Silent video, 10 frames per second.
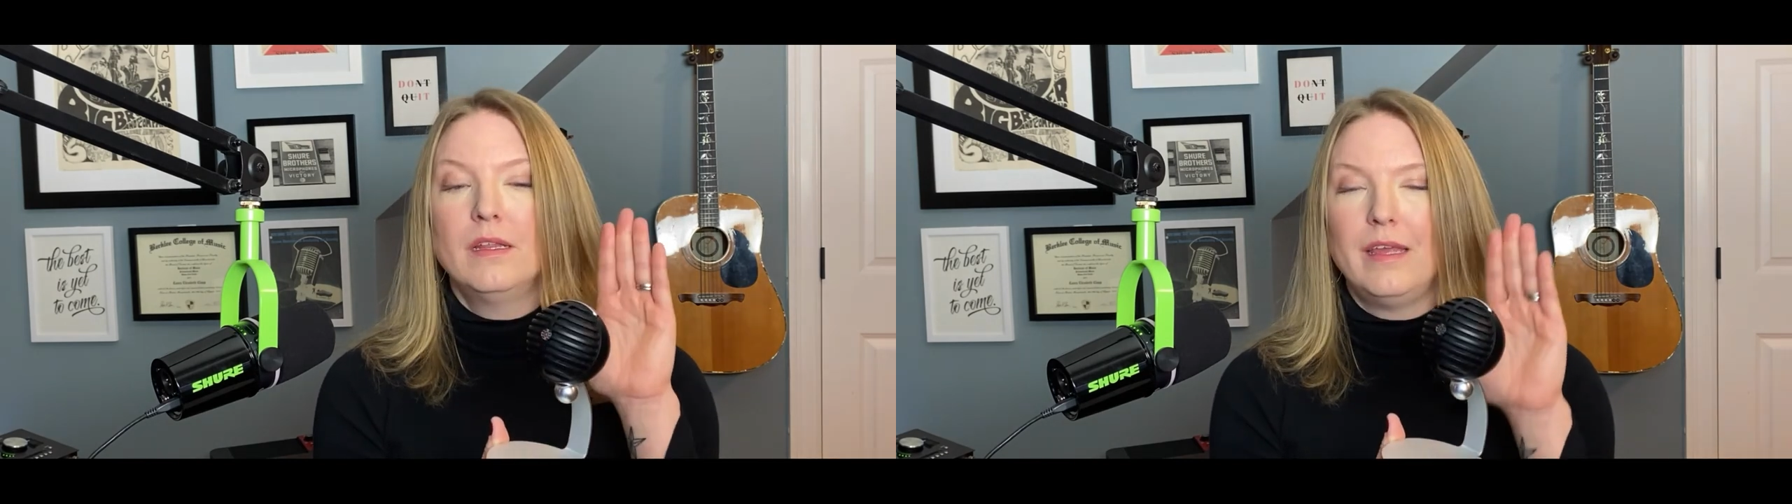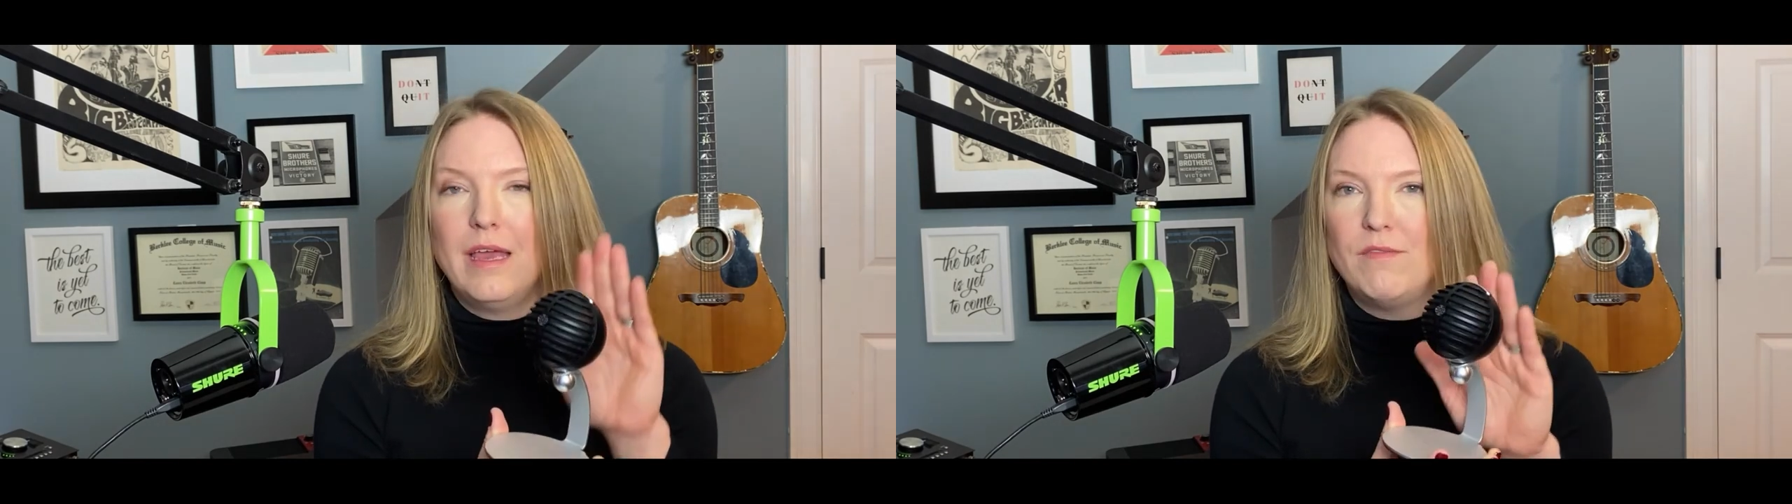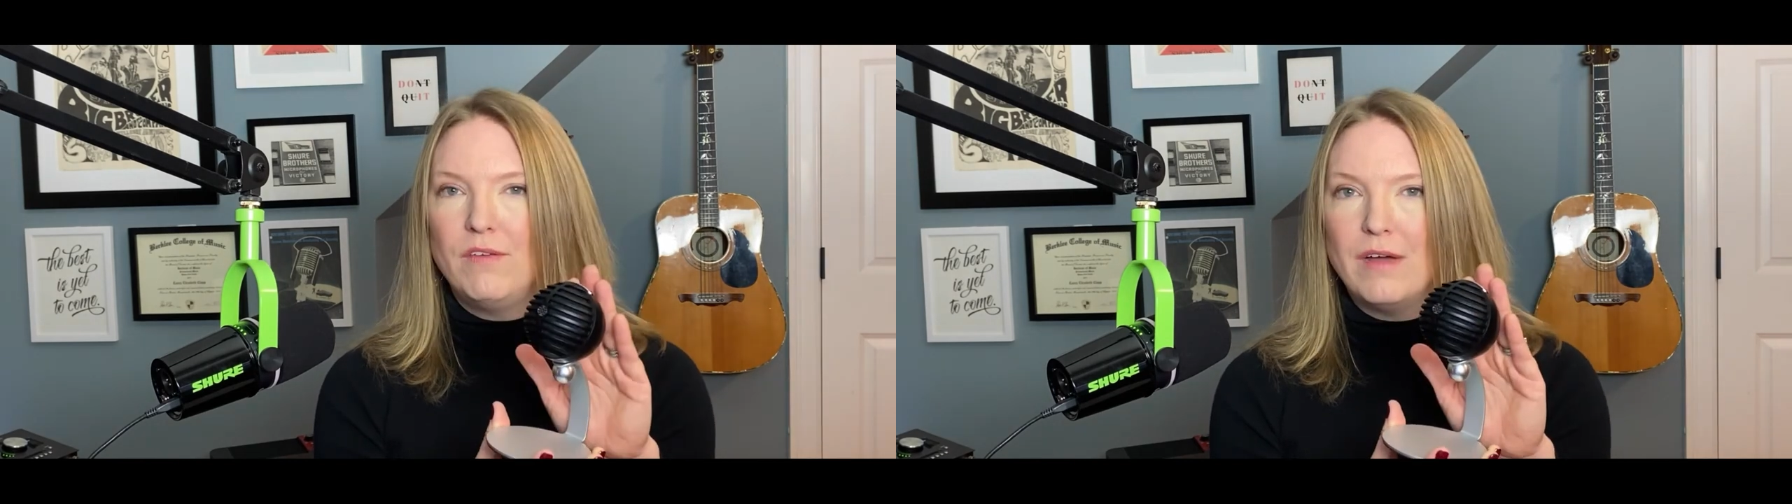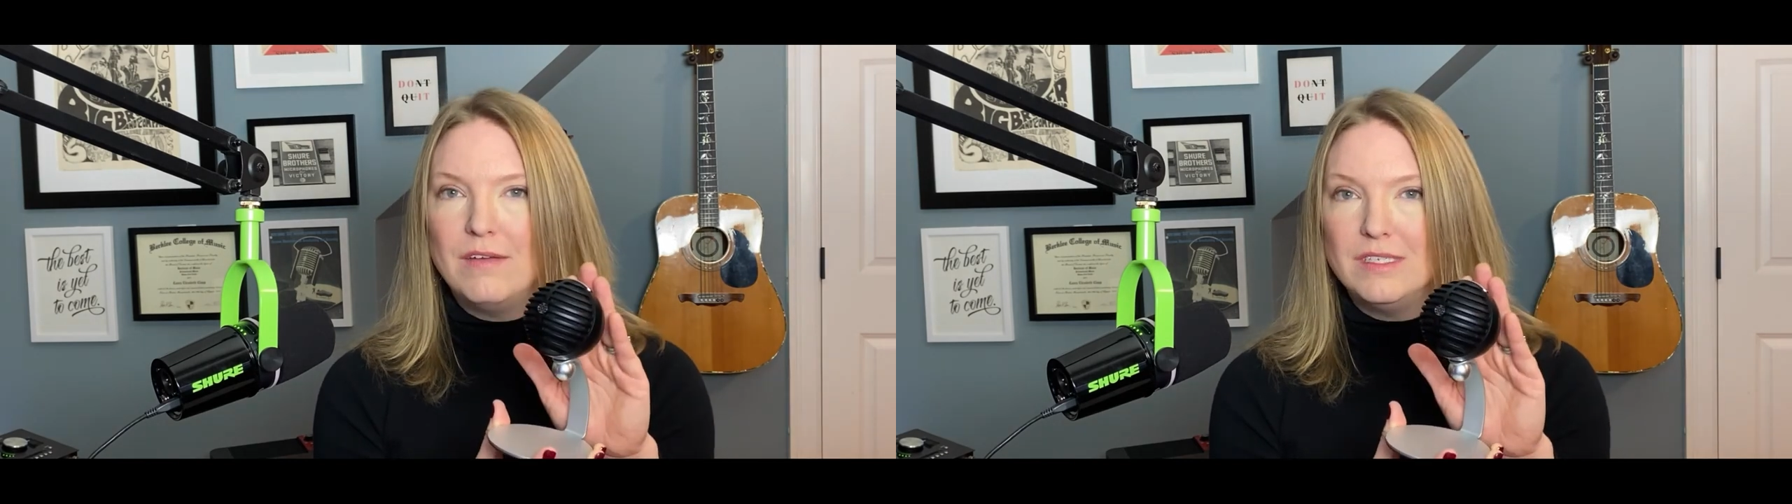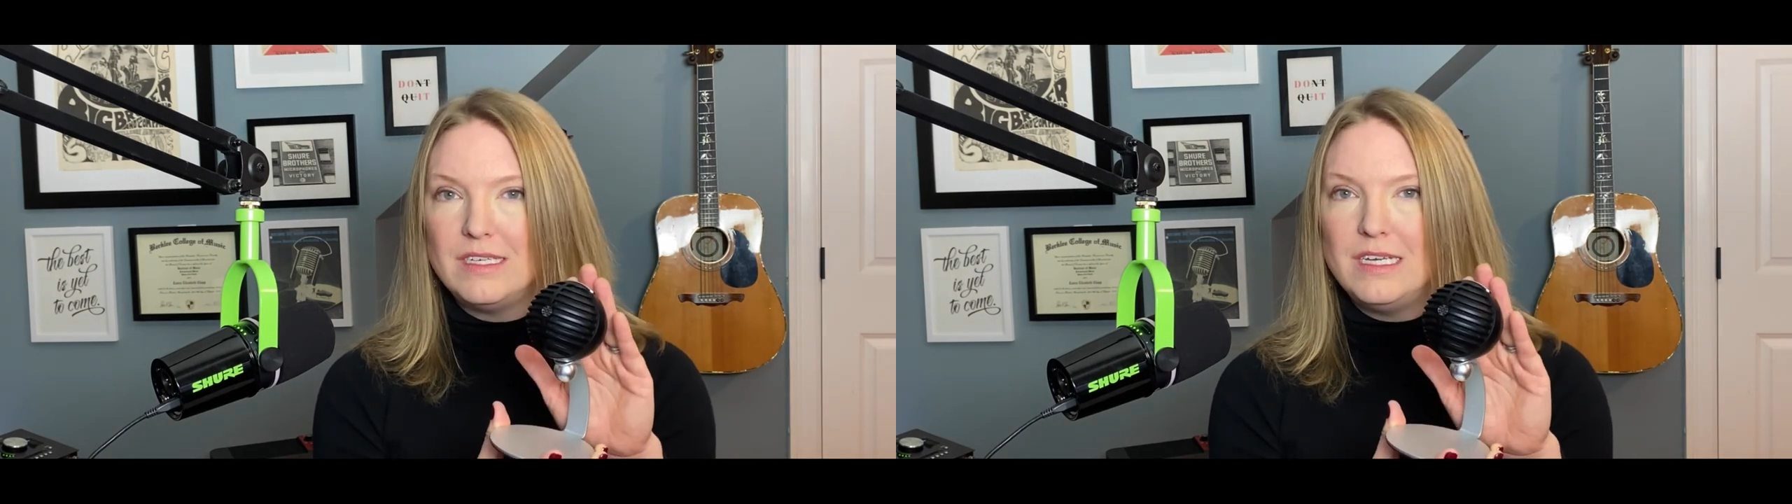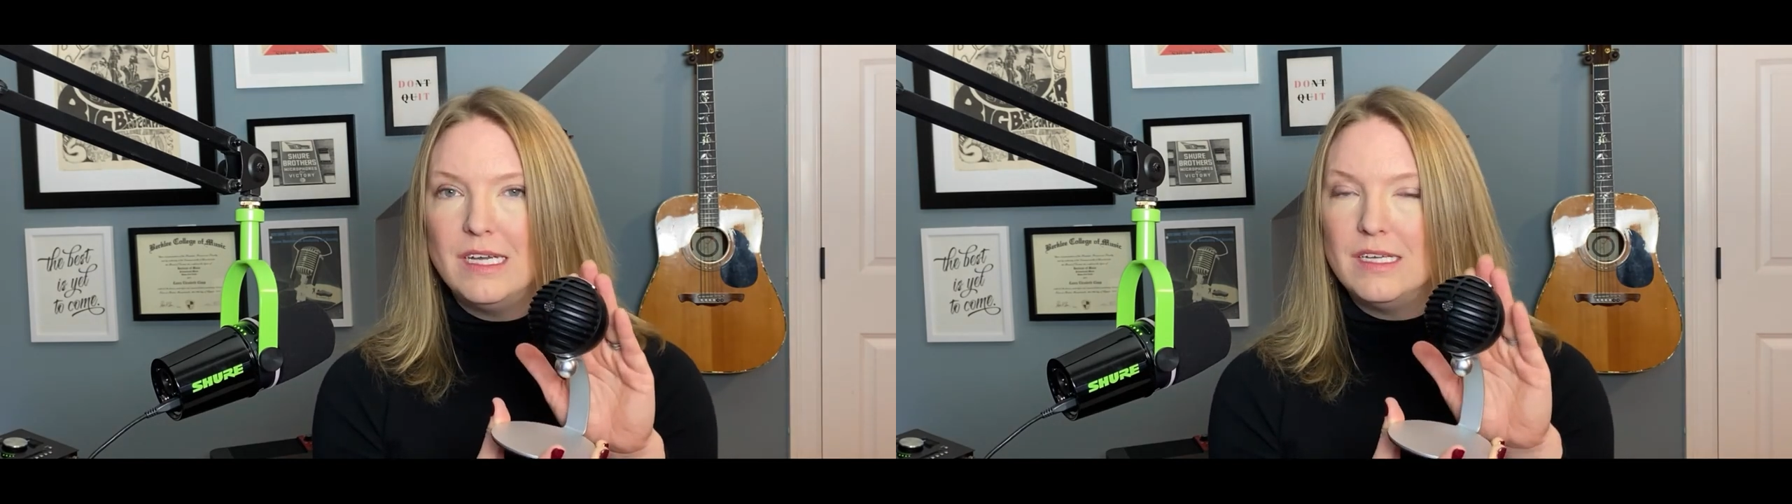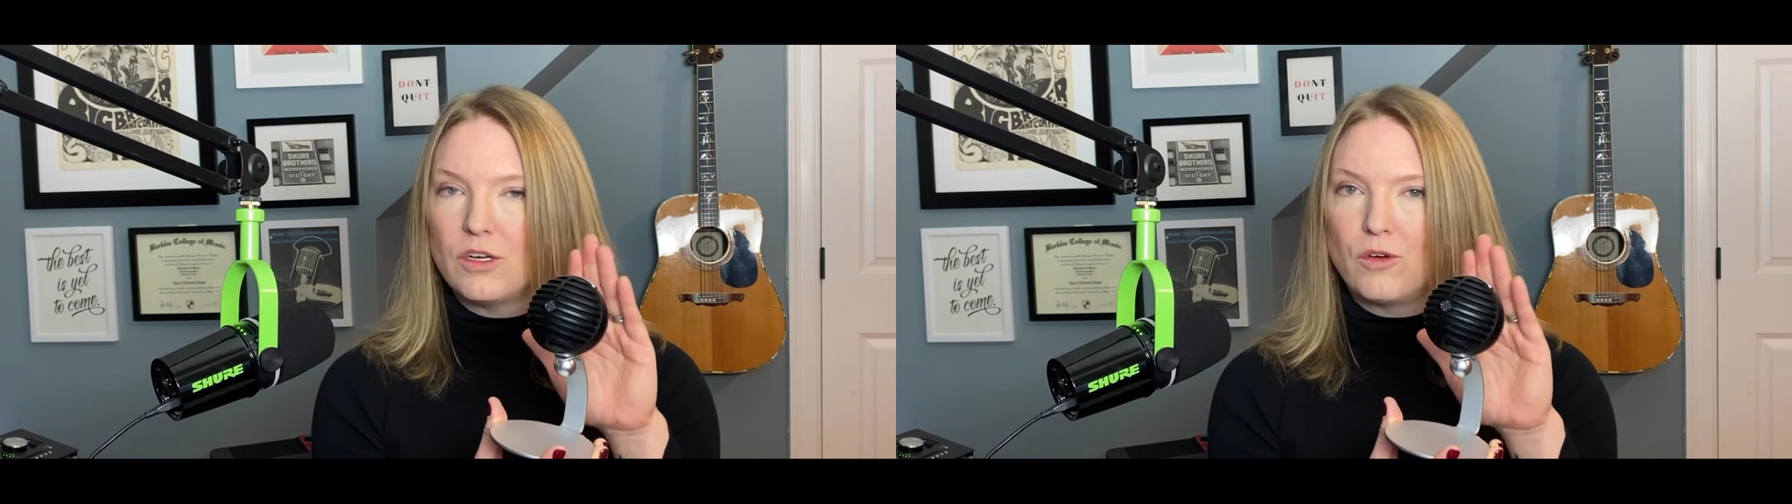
the MV5C is a